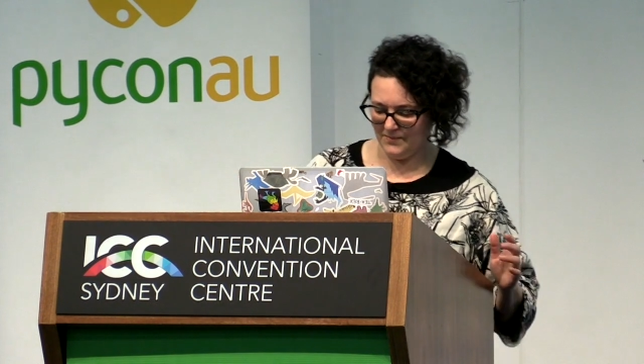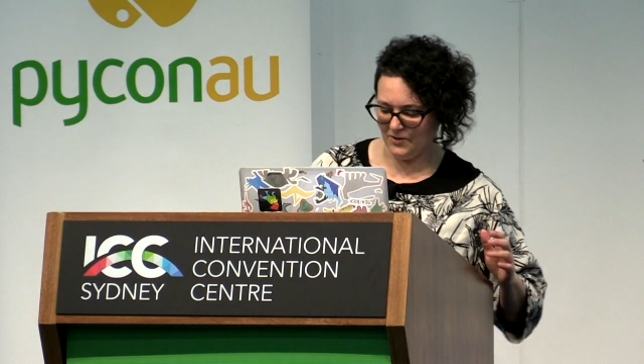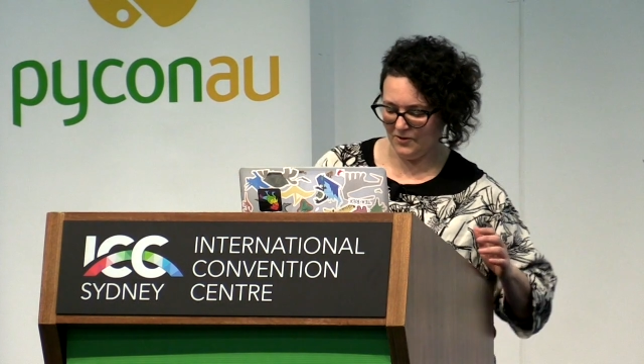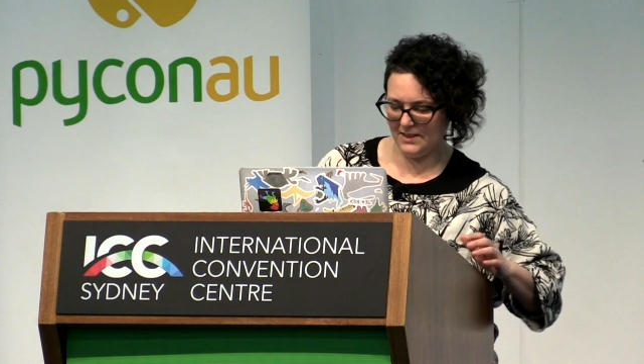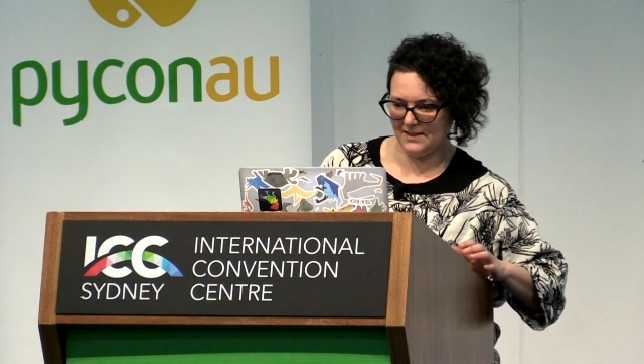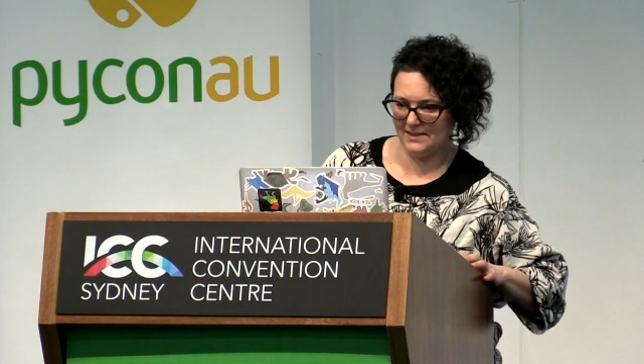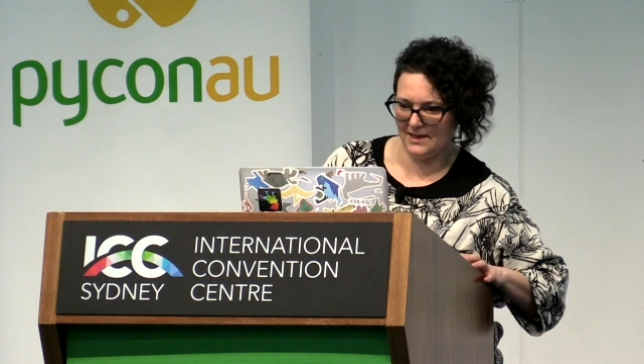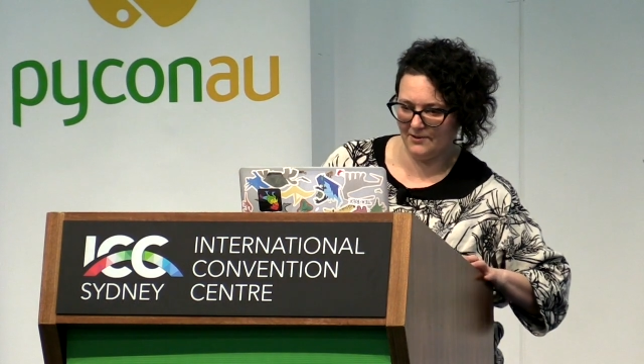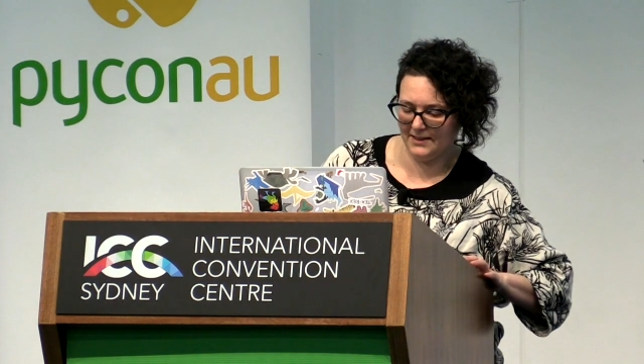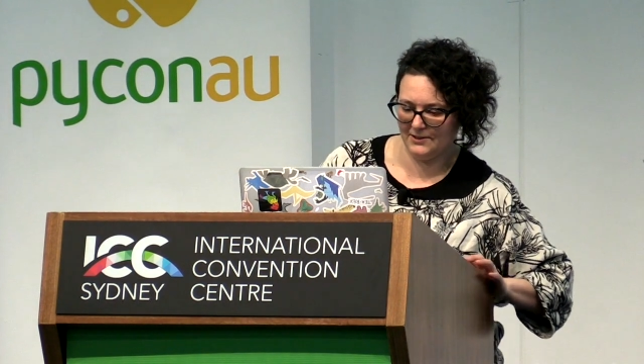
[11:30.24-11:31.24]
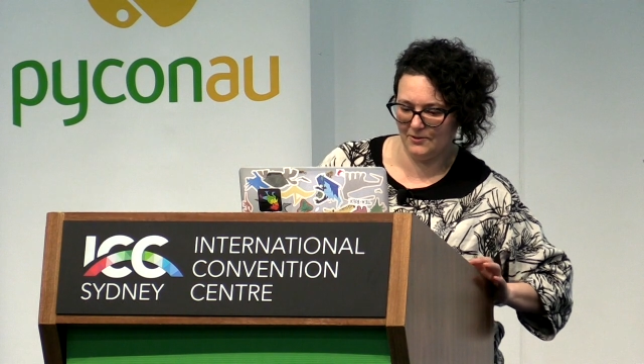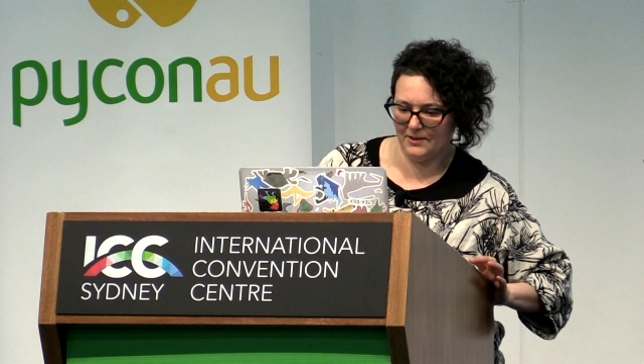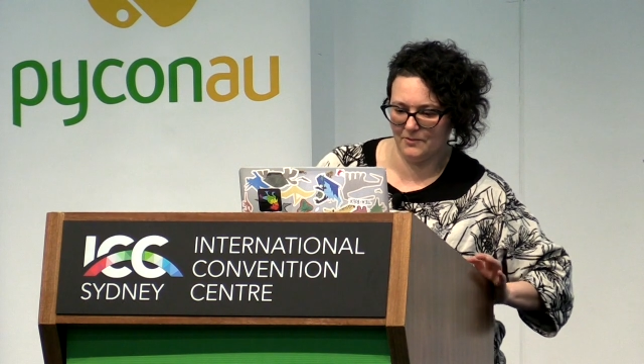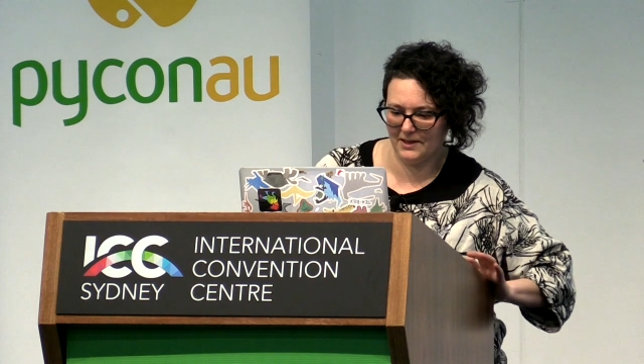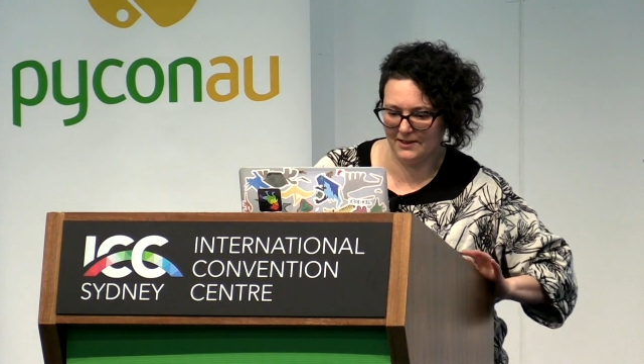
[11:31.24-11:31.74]
not necessarily
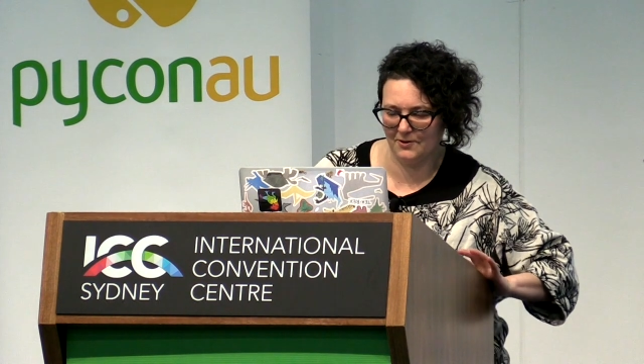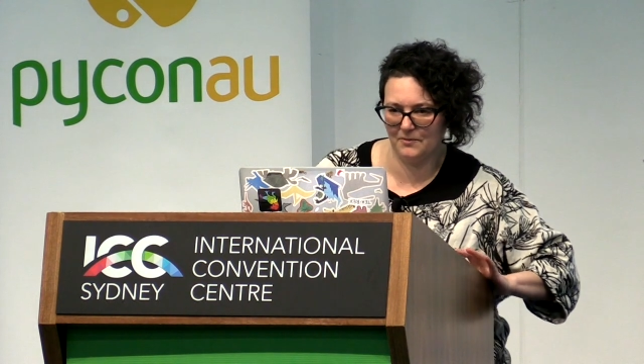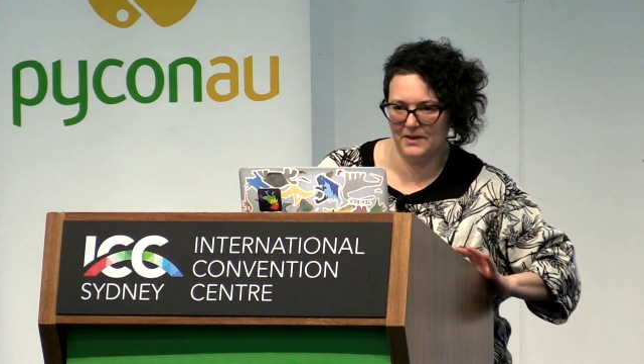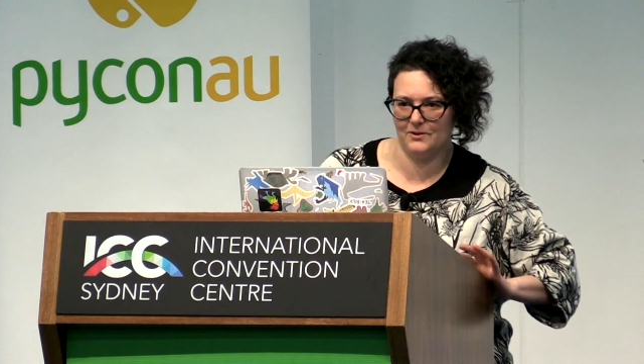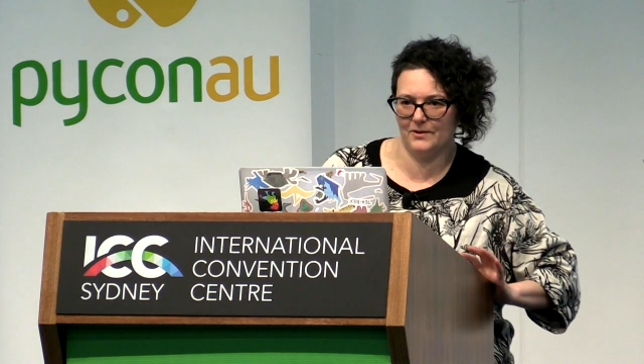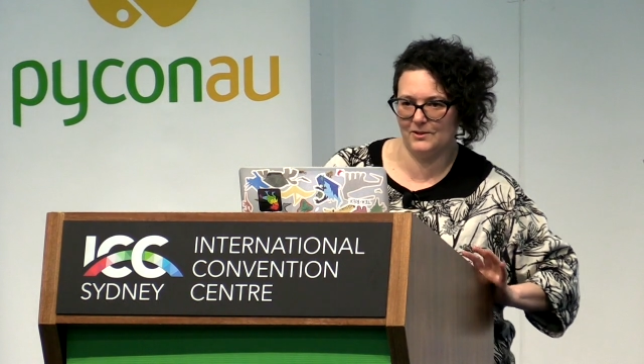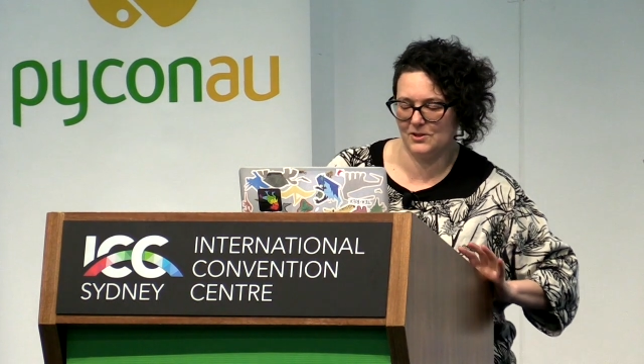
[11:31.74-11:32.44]
doing what it could be doing to